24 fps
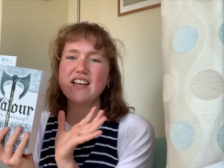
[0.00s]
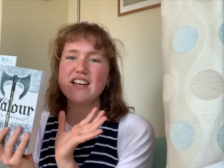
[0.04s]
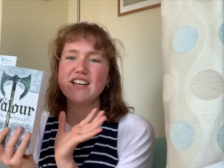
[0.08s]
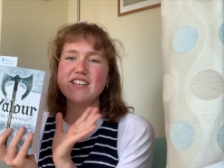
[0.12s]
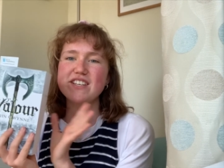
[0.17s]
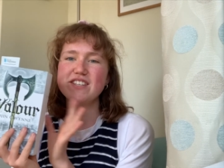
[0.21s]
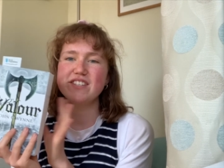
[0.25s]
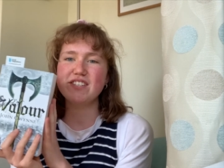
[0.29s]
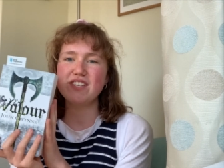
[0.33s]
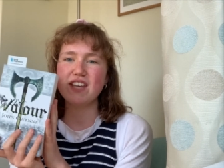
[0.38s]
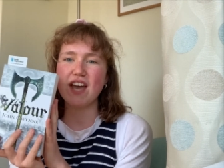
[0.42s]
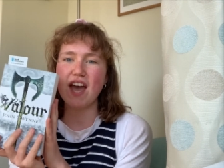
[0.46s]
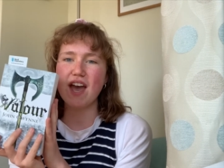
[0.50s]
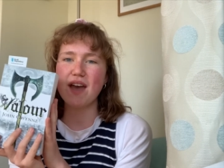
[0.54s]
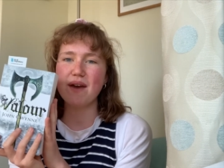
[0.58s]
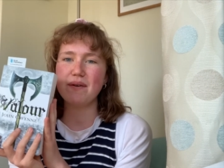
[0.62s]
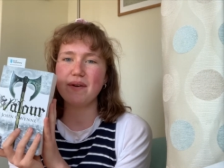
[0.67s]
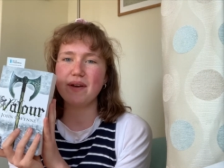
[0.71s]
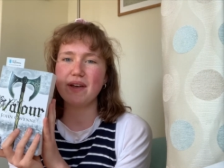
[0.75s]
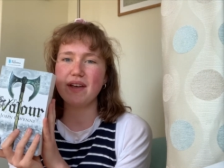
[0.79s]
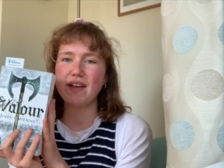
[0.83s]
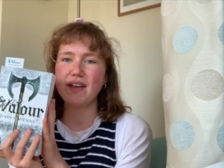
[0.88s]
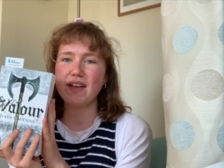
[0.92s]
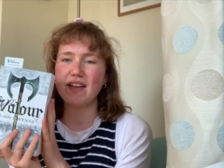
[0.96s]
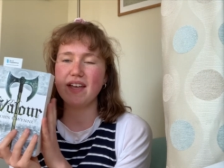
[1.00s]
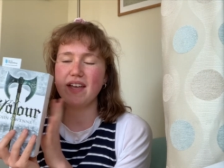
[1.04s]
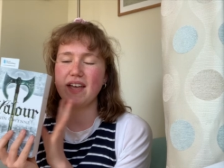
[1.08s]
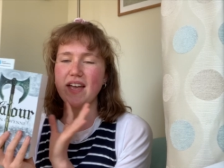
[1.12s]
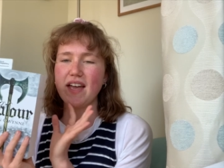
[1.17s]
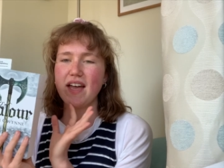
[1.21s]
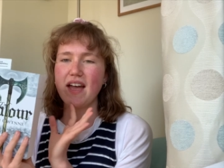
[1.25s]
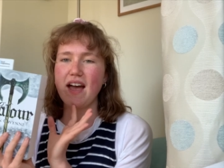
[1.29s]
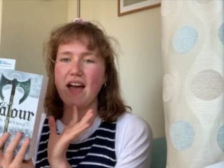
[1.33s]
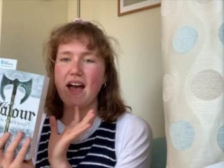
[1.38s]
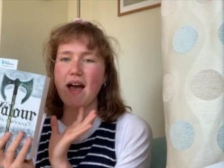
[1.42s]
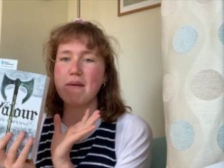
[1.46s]
So
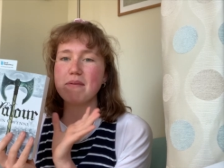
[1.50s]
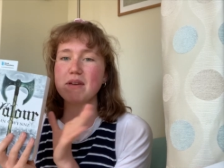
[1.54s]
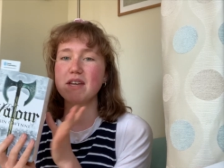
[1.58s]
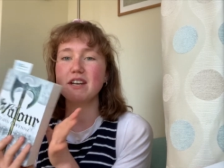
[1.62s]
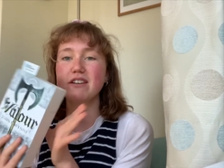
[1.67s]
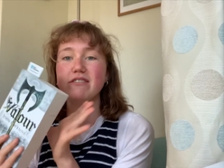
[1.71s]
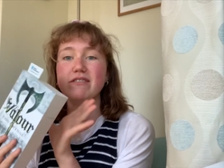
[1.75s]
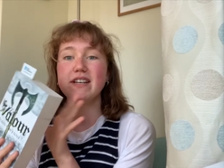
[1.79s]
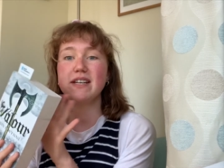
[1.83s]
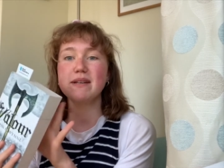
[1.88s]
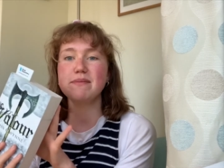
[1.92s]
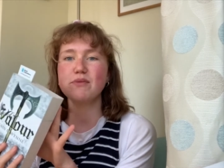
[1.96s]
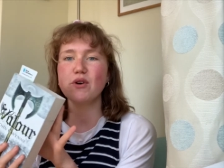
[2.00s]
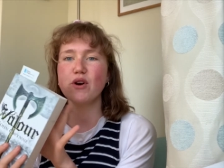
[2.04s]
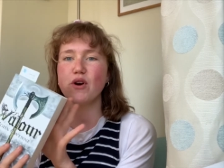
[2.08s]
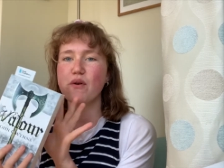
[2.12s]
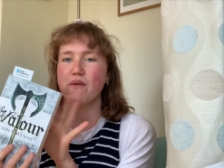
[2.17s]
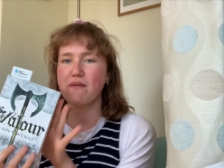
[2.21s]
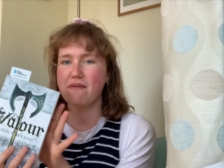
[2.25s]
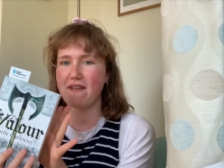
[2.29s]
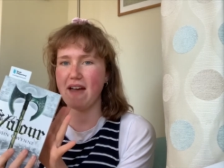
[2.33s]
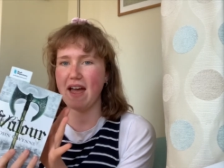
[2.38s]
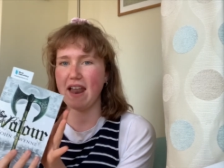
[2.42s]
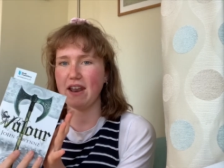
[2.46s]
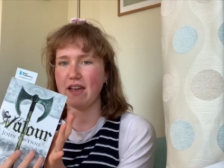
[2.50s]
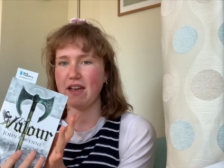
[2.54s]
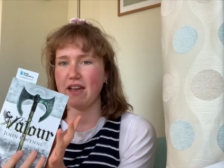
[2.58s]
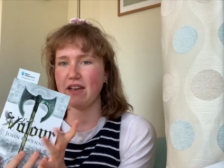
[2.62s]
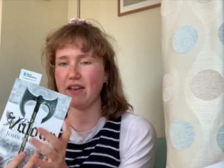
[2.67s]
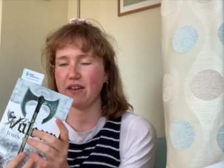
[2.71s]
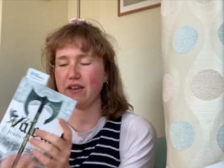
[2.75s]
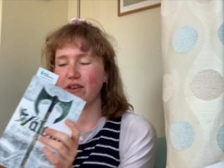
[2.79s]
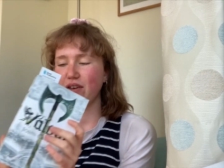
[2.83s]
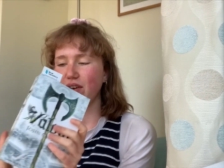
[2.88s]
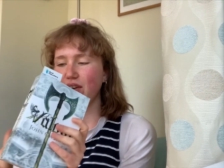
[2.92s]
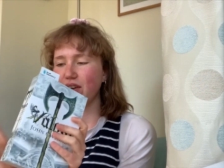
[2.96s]
I'm gonna read more of
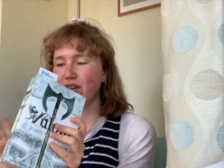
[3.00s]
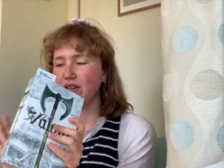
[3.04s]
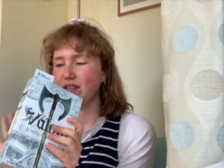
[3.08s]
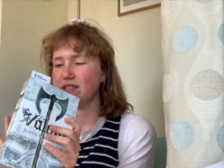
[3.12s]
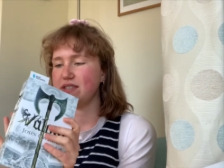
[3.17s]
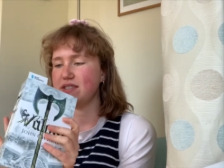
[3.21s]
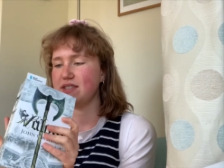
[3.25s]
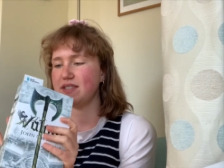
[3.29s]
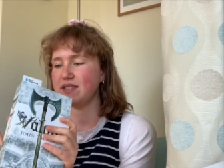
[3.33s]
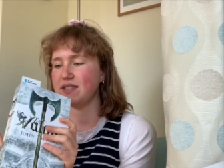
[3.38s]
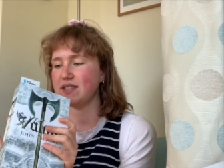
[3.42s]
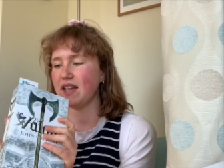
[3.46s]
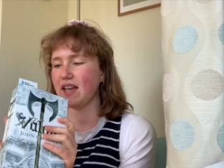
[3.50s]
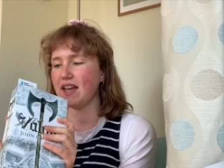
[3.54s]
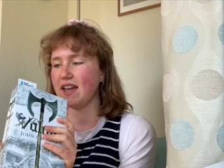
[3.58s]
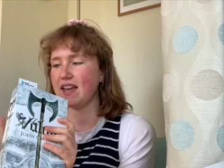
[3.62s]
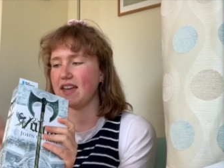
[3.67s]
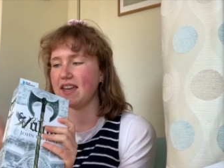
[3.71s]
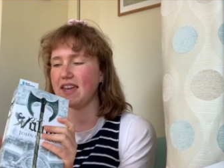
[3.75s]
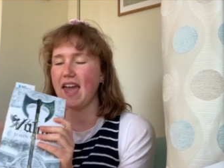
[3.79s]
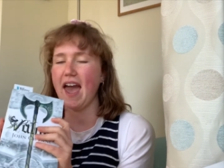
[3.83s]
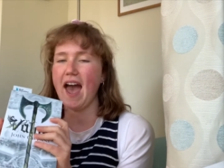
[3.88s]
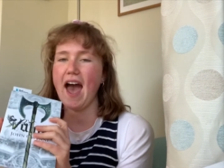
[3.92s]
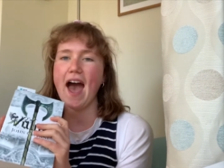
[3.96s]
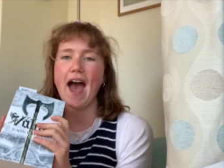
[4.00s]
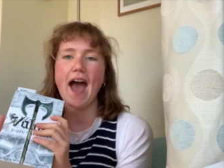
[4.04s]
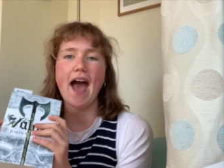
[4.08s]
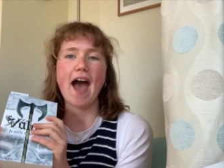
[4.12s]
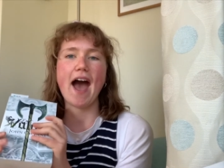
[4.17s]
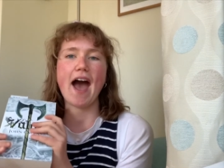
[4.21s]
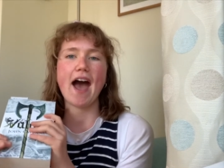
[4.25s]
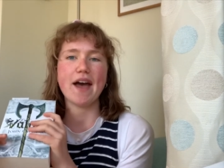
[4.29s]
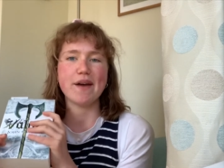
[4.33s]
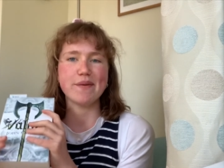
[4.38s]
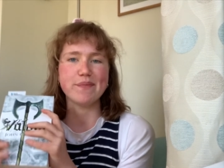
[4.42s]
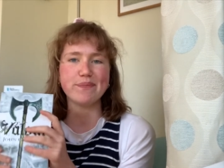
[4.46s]
Valor, because yeah,
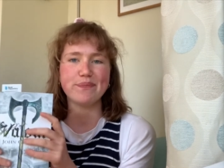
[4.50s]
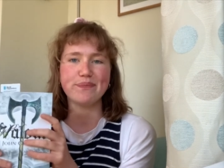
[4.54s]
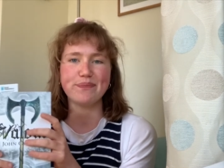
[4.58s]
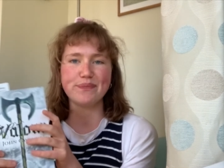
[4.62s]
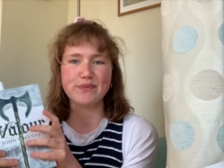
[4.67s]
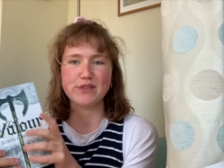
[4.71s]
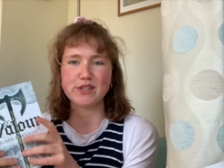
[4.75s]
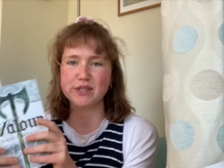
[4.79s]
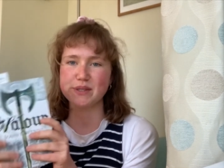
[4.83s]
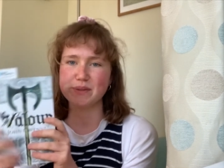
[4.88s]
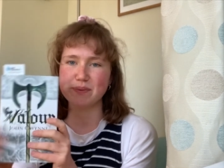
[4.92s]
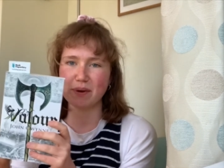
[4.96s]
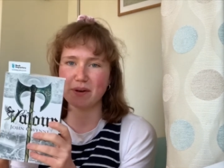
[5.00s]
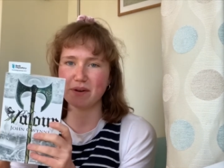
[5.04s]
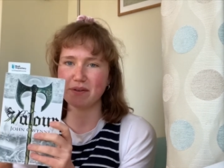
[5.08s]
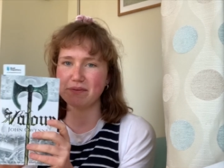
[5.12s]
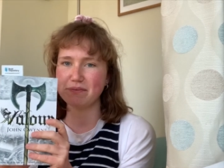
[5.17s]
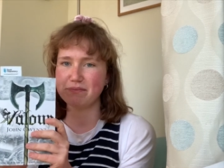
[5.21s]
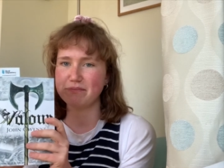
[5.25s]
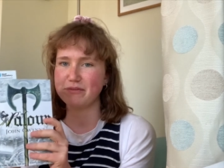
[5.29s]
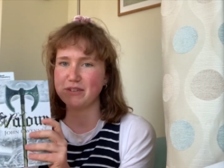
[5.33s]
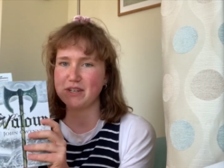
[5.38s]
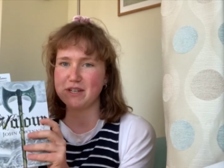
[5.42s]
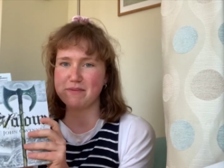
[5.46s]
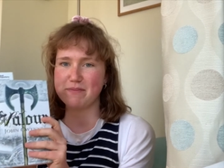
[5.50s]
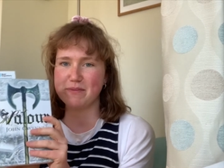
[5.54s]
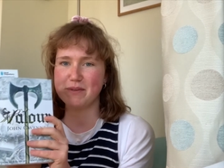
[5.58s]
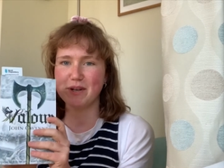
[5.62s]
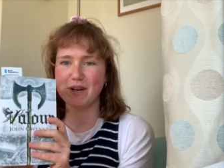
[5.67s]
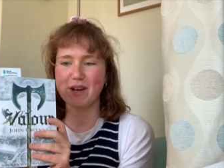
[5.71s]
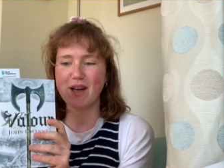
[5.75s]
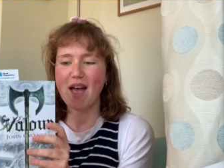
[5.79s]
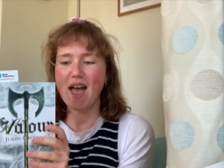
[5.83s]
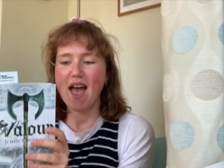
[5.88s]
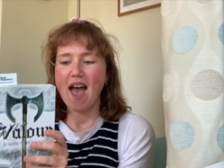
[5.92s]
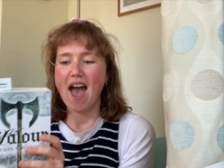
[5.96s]
I just want to read
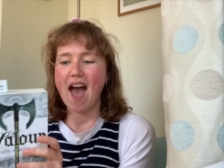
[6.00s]
more.